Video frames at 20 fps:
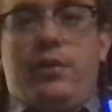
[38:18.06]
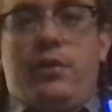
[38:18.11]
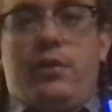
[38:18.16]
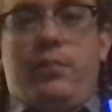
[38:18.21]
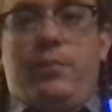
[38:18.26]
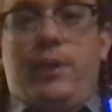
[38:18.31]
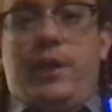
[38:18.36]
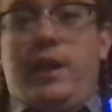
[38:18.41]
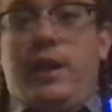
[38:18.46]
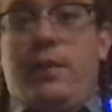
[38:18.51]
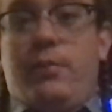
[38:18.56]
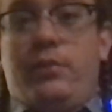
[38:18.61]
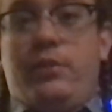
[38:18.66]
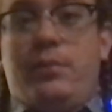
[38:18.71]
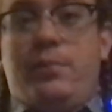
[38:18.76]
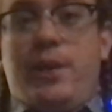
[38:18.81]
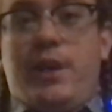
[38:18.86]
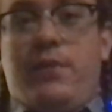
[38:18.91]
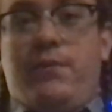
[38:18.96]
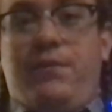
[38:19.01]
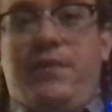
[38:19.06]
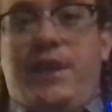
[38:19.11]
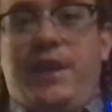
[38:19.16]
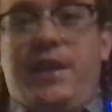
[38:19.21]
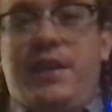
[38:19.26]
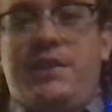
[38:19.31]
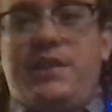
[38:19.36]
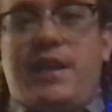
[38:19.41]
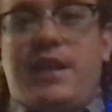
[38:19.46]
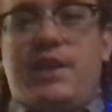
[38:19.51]
being able to make
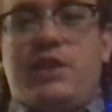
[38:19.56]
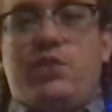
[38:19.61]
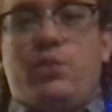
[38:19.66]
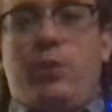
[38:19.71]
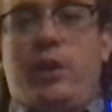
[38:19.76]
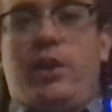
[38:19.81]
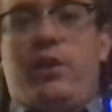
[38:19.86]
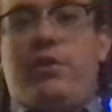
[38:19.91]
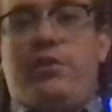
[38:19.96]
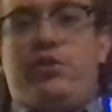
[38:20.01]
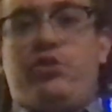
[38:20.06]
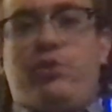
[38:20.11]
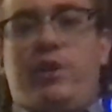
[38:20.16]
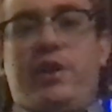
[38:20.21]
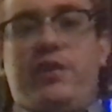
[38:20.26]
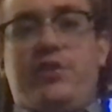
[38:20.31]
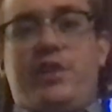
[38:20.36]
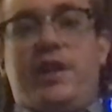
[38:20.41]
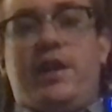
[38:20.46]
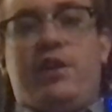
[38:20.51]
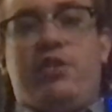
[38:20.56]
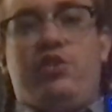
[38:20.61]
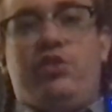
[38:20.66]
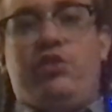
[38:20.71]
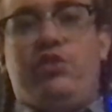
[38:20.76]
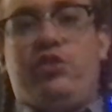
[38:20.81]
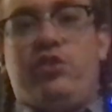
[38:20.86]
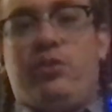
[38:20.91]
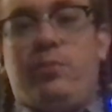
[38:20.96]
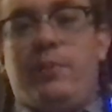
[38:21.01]
fees as well as
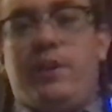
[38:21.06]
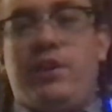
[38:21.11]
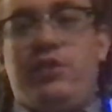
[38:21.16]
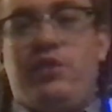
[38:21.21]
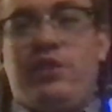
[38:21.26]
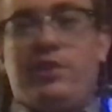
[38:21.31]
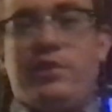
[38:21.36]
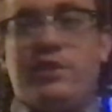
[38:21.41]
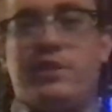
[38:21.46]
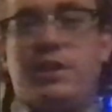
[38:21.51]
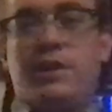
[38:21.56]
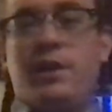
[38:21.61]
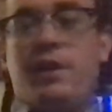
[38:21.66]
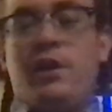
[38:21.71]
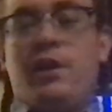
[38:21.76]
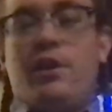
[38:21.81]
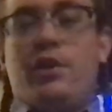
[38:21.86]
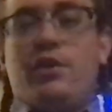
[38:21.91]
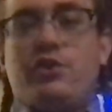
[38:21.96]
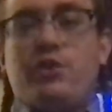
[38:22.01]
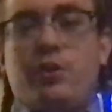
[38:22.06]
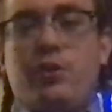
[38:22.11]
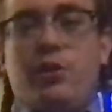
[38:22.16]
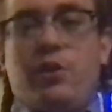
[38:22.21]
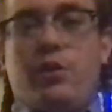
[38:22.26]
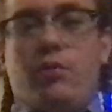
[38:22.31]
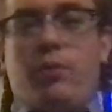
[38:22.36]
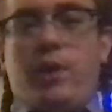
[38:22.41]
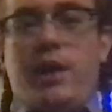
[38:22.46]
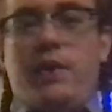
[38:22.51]
transactions commissions. So,
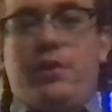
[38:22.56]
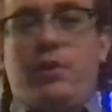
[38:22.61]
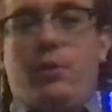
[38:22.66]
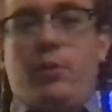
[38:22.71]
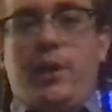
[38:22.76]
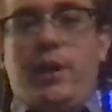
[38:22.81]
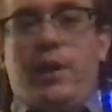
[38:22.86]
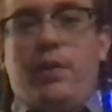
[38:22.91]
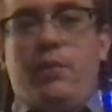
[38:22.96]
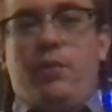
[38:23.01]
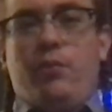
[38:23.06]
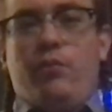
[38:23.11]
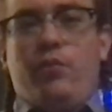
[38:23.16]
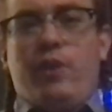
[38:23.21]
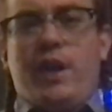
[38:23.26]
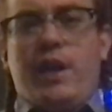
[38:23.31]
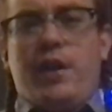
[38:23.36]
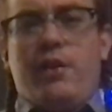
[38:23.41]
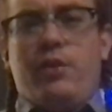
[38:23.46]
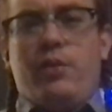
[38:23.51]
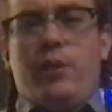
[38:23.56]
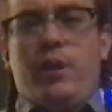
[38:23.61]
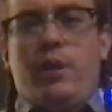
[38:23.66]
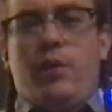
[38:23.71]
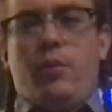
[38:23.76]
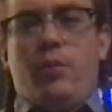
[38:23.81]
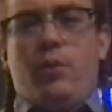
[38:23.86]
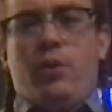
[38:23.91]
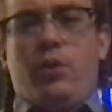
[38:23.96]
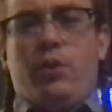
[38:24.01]
right now, the way it
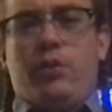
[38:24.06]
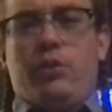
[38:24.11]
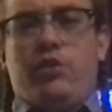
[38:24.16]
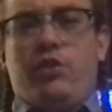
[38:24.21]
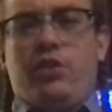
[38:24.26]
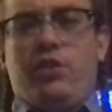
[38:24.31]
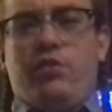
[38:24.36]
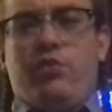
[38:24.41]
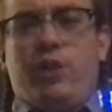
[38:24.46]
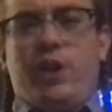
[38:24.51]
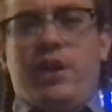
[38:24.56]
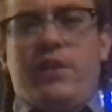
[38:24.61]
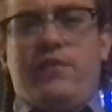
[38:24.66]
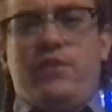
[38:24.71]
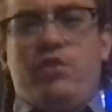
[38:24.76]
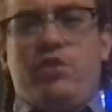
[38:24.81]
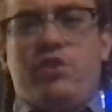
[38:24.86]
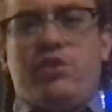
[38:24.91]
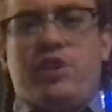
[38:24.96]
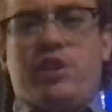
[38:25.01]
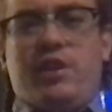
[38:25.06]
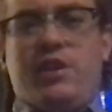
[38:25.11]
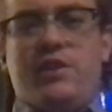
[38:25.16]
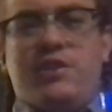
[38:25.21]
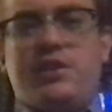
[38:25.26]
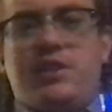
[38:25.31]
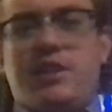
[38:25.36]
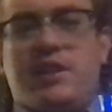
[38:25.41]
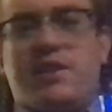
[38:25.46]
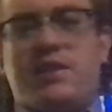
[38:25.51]
works, right, if you're just getting a
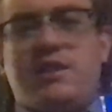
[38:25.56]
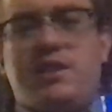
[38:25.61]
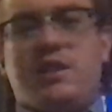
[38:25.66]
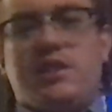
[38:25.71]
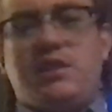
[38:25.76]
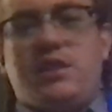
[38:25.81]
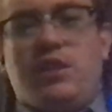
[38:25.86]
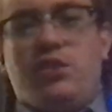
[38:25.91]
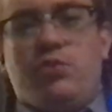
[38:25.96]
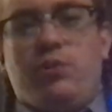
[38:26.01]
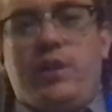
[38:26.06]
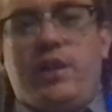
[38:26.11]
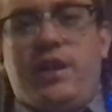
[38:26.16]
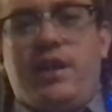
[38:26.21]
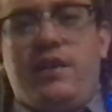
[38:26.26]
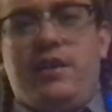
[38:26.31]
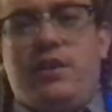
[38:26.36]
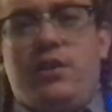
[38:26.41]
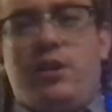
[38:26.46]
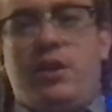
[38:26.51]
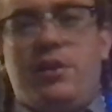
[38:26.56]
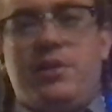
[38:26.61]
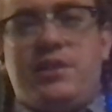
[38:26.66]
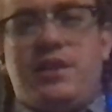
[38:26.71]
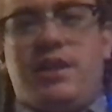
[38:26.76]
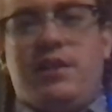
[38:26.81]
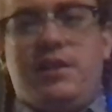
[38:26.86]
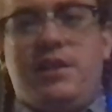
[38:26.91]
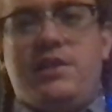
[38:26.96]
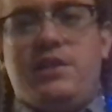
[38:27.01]
663, I would
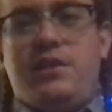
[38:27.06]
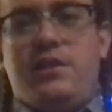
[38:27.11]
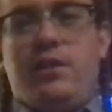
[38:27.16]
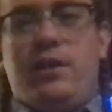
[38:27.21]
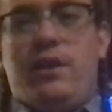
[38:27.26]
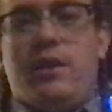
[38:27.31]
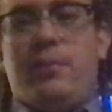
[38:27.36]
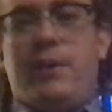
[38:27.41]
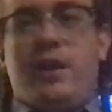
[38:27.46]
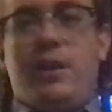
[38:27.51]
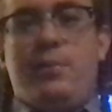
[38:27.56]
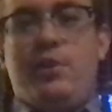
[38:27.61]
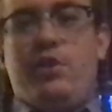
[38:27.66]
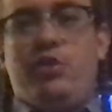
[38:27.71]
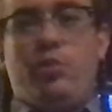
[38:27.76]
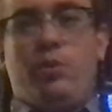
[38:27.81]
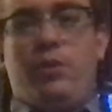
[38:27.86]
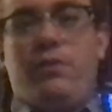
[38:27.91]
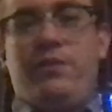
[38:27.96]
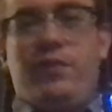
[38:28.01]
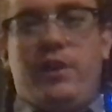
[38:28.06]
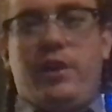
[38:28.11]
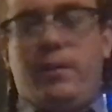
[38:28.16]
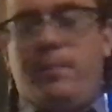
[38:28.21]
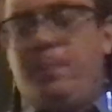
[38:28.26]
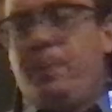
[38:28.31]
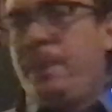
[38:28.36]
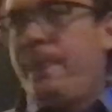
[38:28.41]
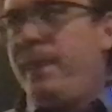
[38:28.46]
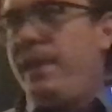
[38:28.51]
say, listen, you got to buy a mutual fund.
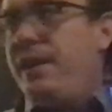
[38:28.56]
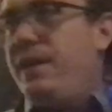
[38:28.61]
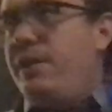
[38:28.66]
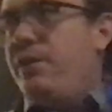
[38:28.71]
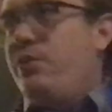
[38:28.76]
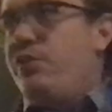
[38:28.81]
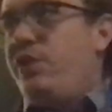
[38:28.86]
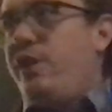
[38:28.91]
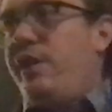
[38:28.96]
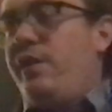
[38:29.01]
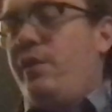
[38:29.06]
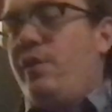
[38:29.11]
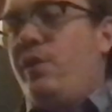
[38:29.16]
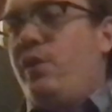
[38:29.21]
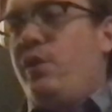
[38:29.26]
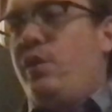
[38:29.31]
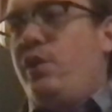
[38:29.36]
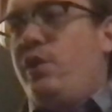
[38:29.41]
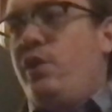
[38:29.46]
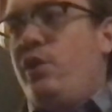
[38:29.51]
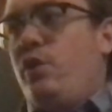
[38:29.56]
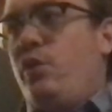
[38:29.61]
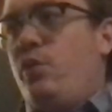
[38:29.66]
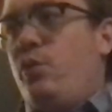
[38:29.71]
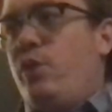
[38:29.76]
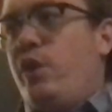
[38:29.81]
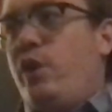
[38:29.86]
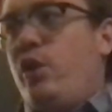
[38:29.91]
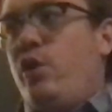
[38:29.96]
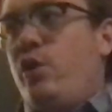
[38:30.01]
You say,
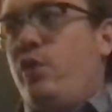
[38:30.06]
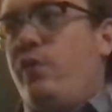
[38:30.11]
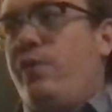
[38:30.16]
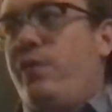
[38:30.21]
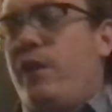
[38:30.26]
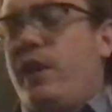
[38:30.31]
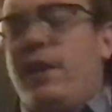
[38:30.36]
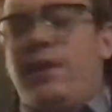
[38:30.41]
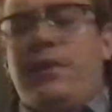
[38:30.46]
what are you for